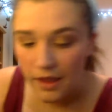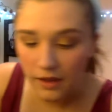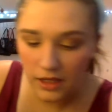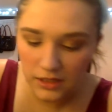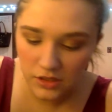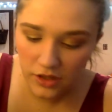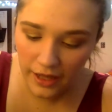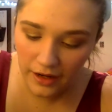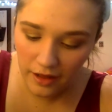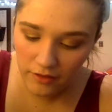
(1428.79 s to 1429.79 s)
Because you
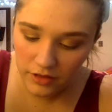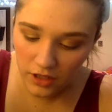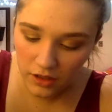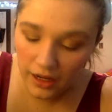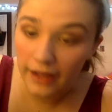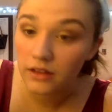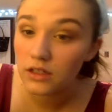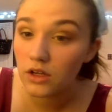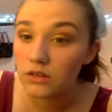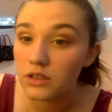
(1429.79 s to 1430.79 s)
kind of have a dark eye
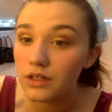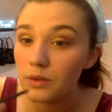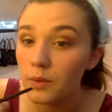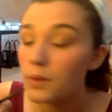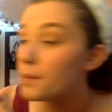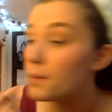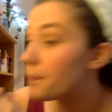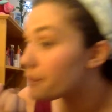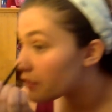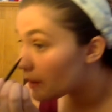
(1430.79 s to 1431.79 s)
look going on
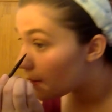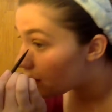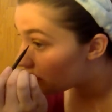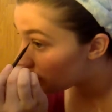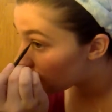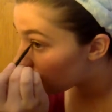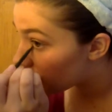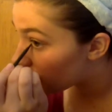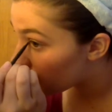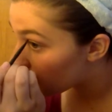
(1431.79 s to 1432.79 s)

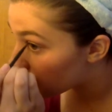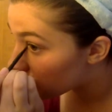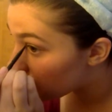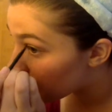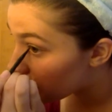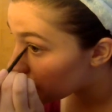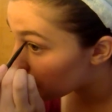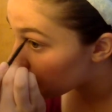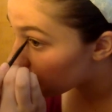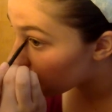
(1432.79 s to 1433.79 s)
if you use the
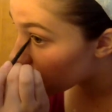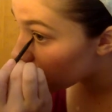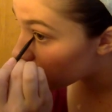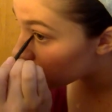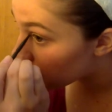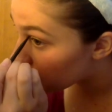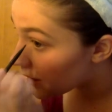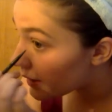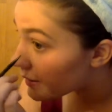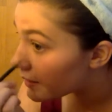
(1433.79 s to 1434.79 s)
similar colors as
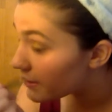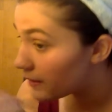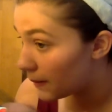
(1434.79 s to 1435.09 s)
I did.